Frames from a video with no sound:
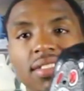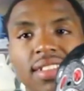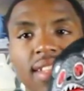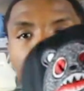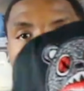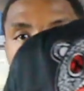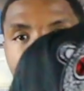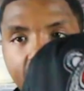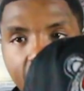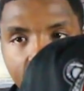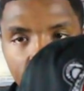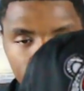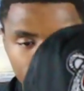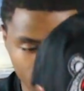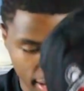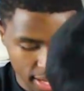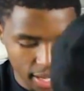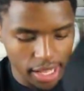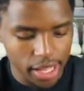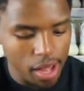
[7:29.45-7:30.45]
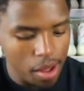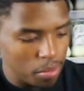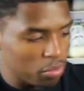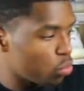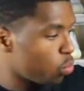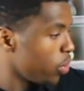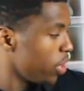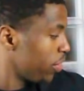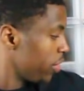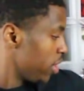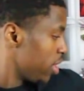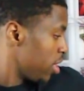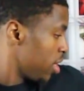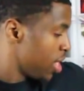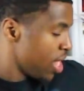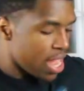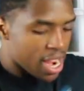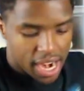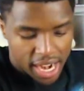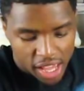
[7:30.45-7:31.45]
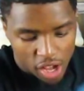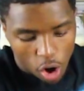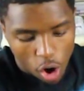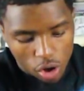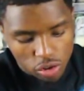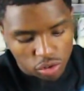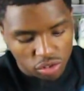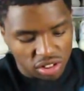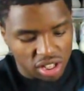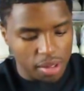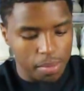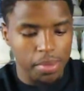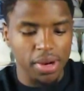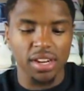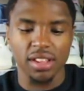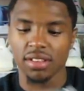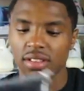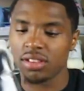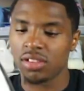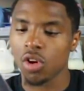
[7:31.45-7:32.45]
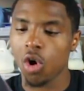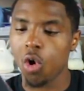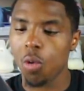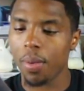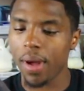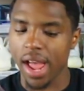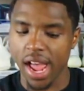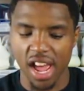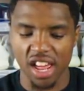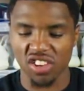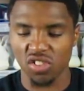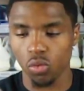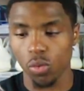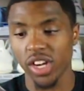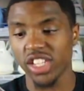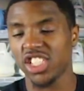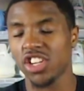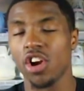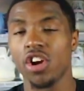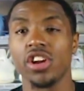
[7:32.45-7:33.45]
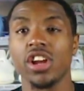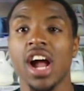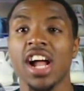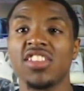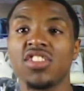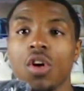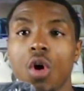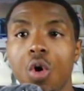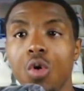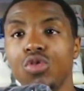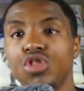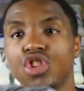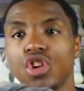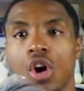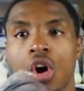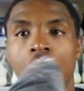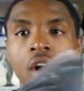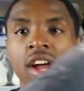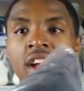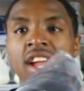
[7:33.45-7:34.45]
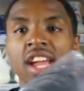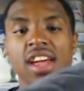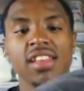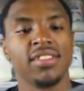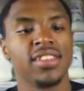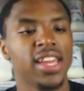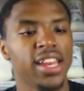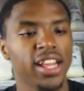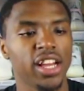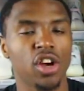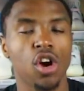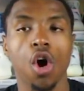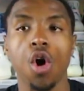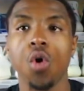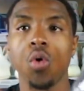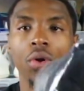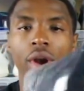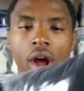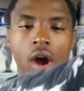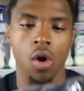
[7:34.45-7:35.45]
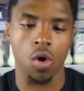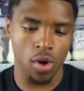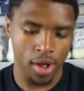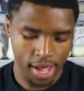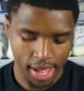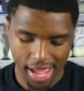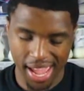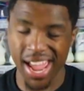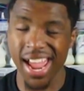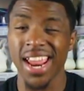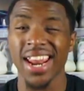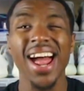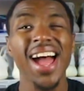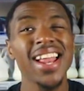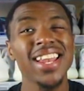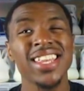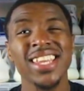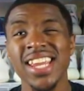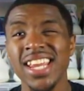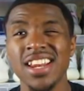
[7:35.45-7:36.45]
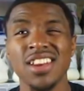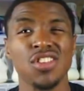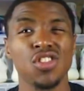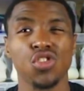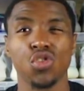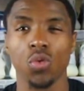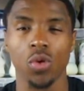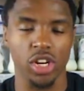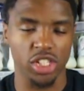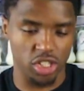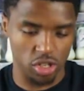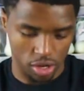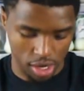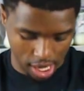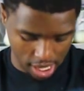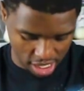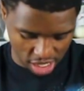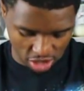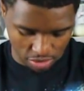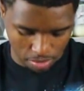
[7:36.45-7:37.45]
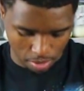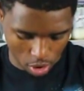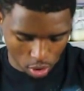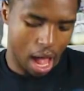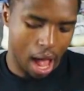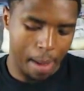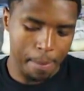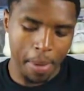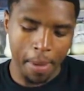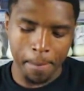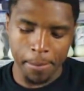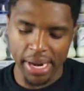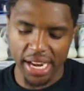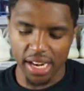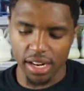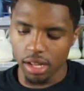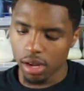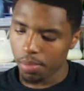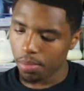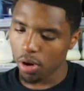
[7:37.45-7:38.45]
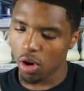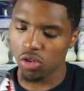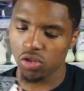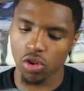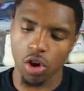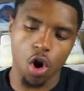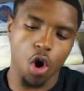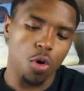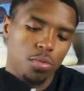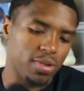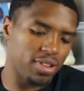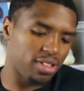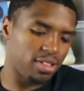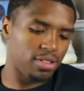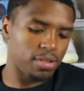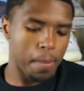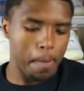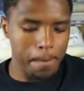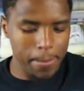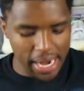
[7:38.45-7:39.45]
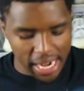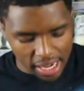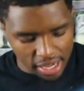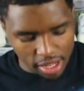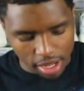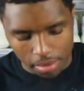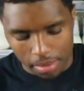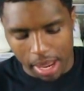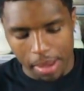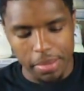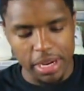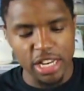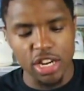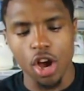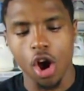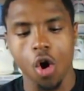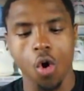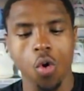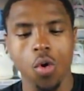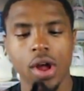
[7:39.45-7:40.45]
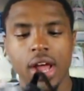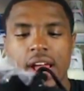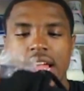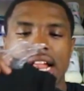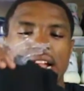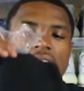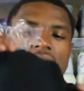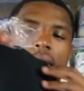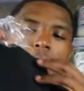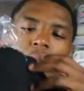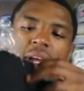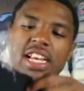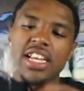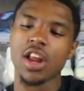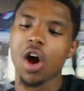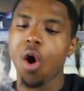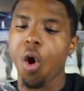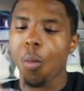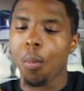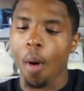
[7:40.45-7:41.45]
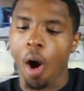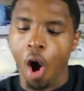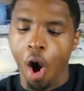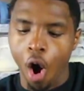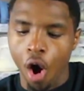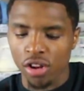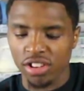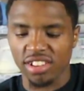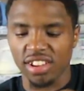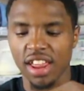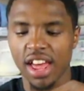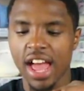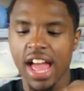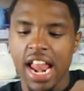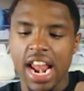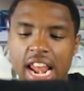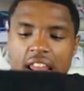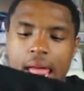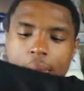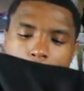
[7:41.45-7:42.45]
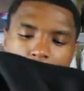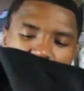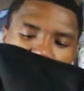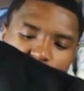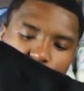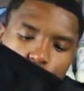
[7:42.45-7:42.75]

is the hat that comes with it. And they also sent me this dope ass sweatshirt. I told y'all it's getting cold out and I needed a sweatshirt like this, bro. I'm a medium, bro, so I hope this is a medium. Let me know. Let me know, boss. Let me